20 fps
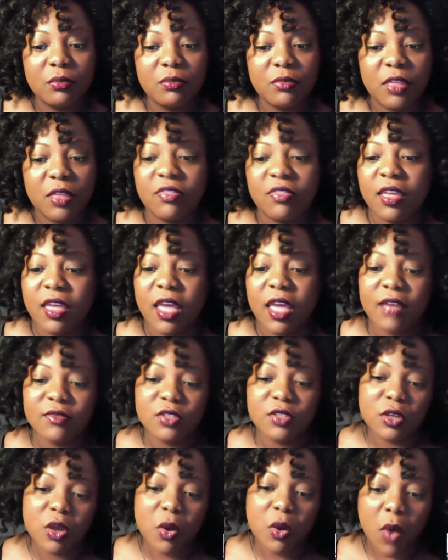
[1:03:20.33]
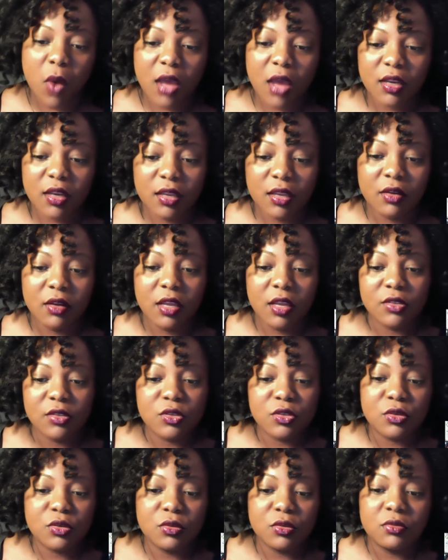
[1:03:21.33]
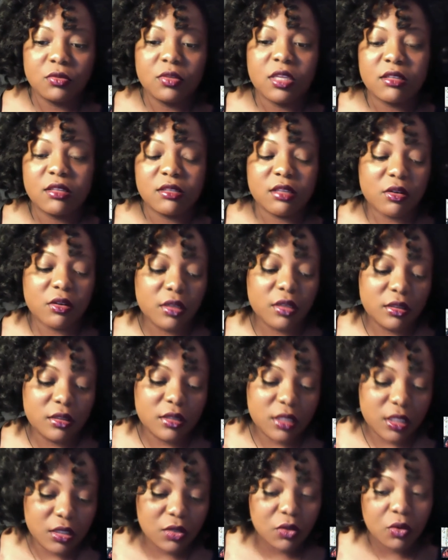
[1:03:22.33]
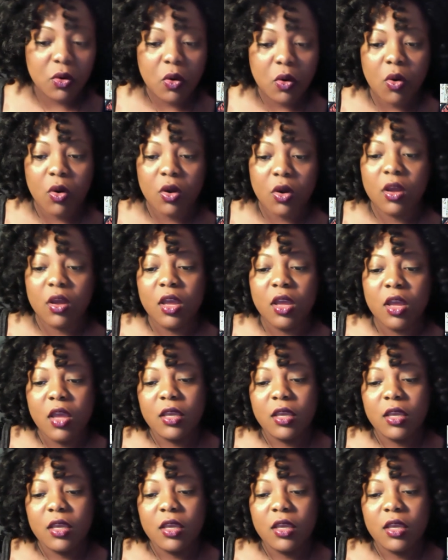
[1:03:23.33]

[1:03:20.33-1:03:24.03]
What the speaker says: that they have to go out here and do things that are illegal or